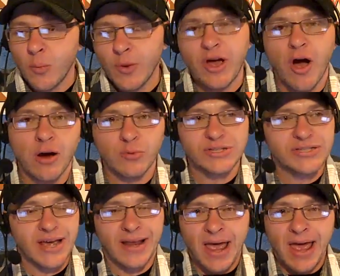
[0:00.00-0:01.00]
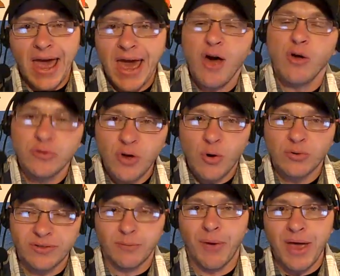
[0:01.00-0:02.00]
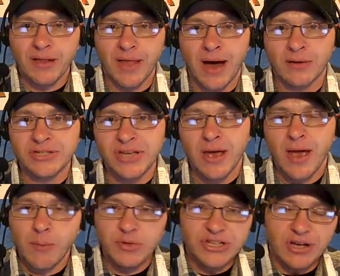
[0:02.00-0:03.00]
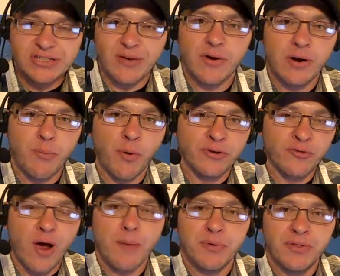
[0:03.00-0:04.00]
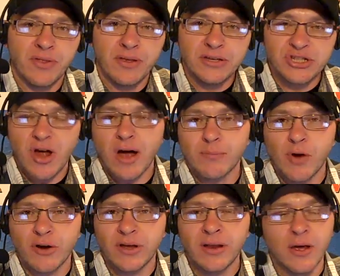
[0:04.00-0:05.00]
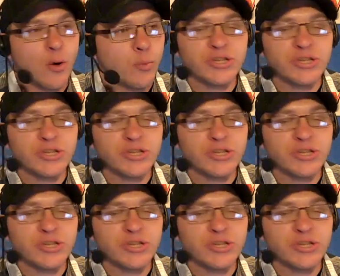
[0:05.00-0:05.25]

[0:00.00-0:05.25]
when Congress said hell no to the bailouts, and we saw a 700-point drop in the stock market,